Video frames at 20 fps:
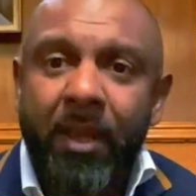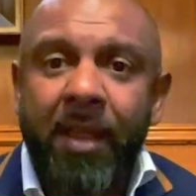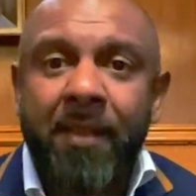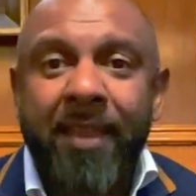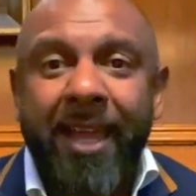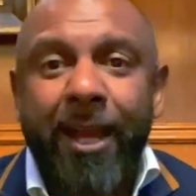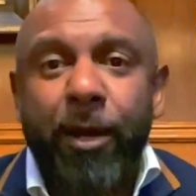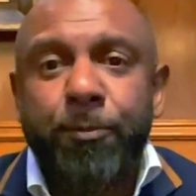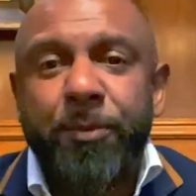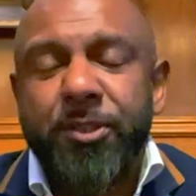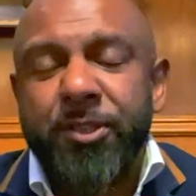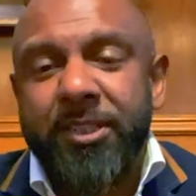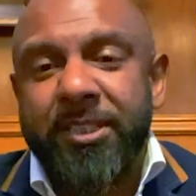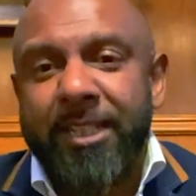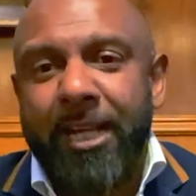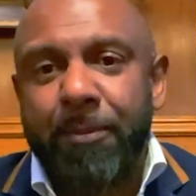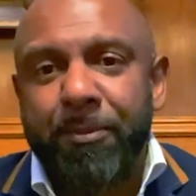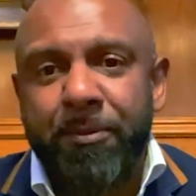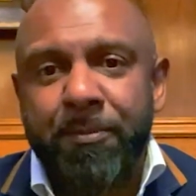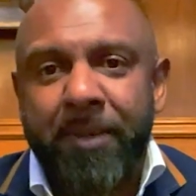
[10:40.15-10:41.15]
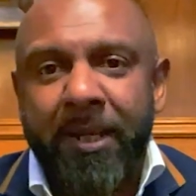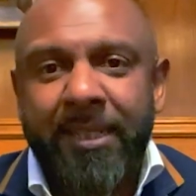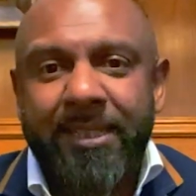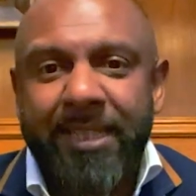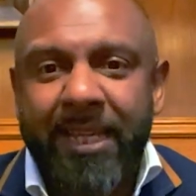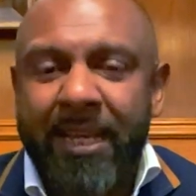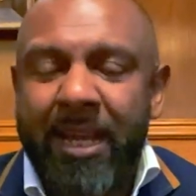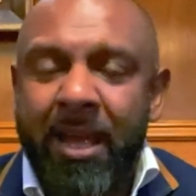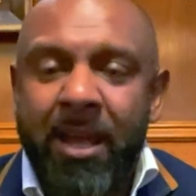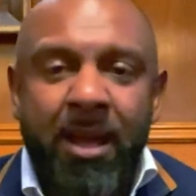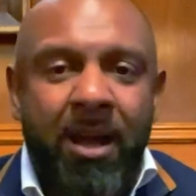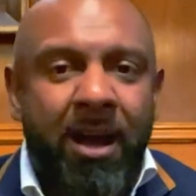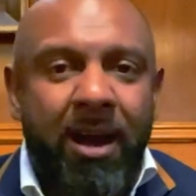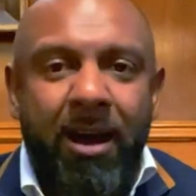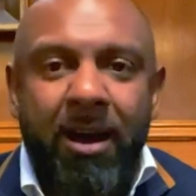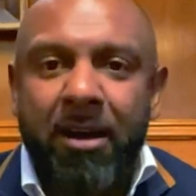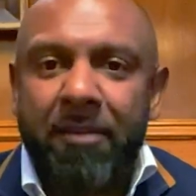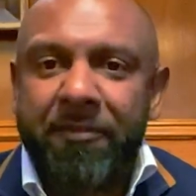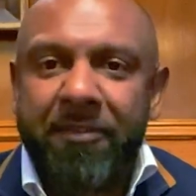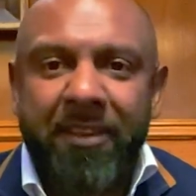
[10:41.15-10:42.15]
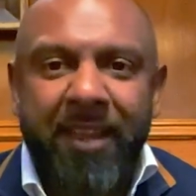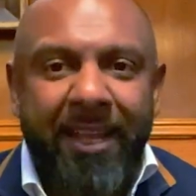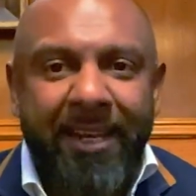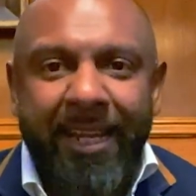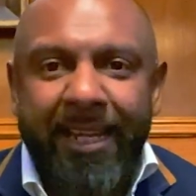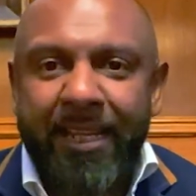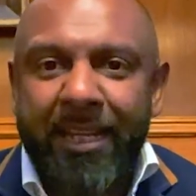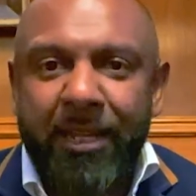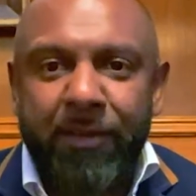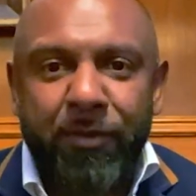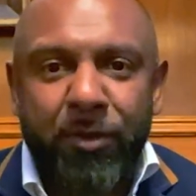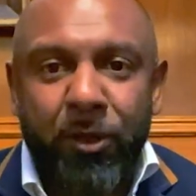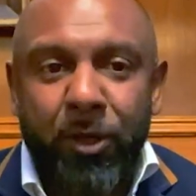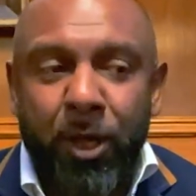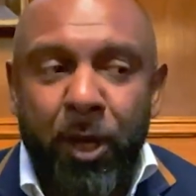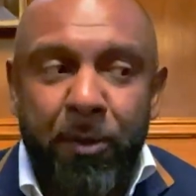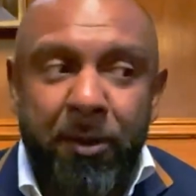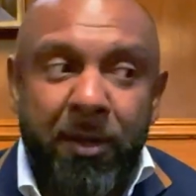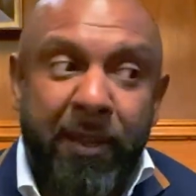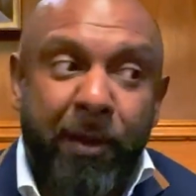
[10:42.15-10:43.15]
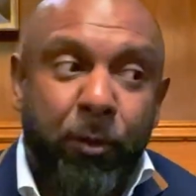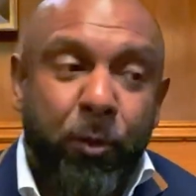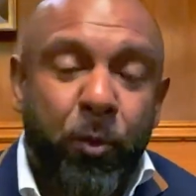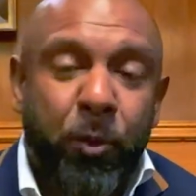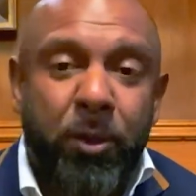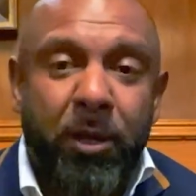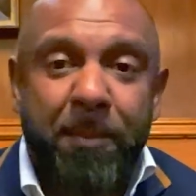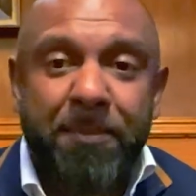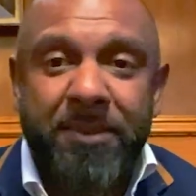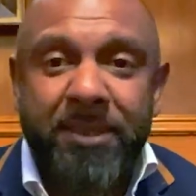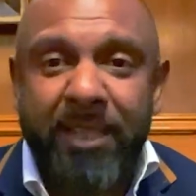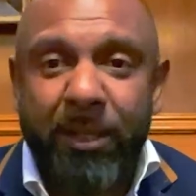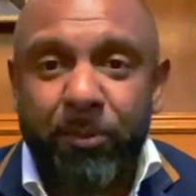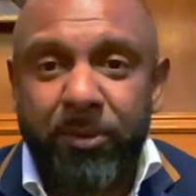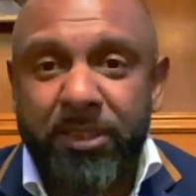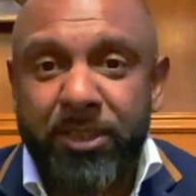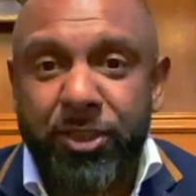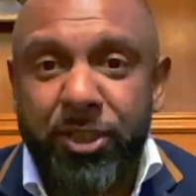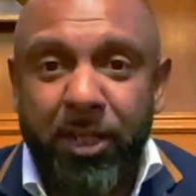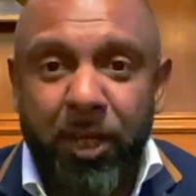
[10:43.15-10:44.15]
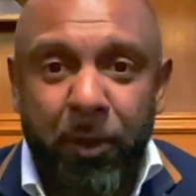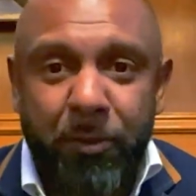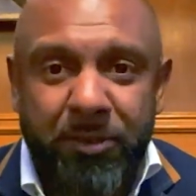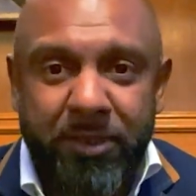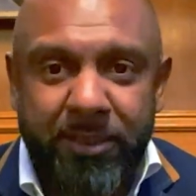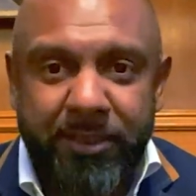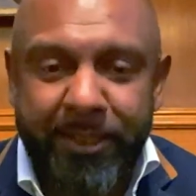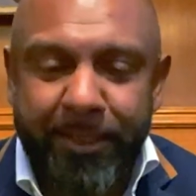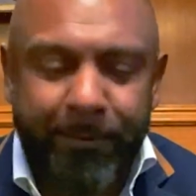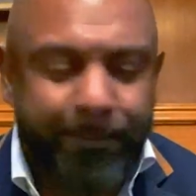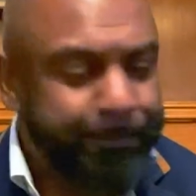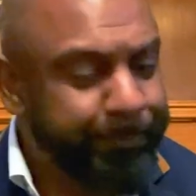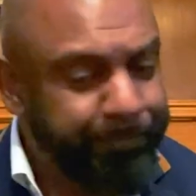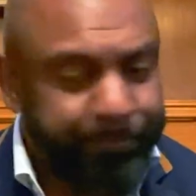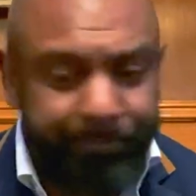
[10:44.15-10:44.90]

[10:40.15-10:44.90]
They help you to set up a meeting. After that, they leave you alone, and they'll call you up and say, well, did you close the deal?